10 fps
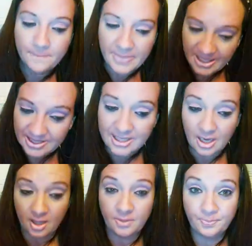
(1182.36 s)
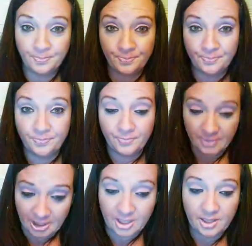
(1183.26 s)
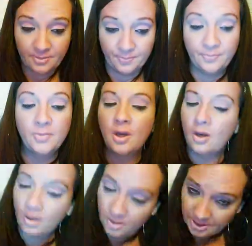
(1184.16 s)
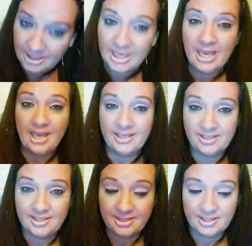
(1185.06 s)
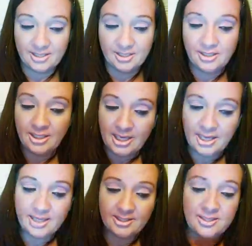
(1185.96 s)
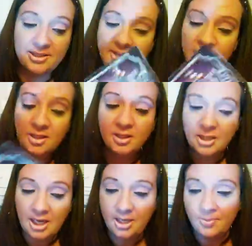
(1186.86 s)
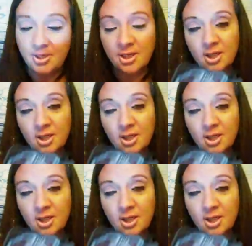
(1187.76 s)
Big time. Yeah. Yes. Yes. I mean,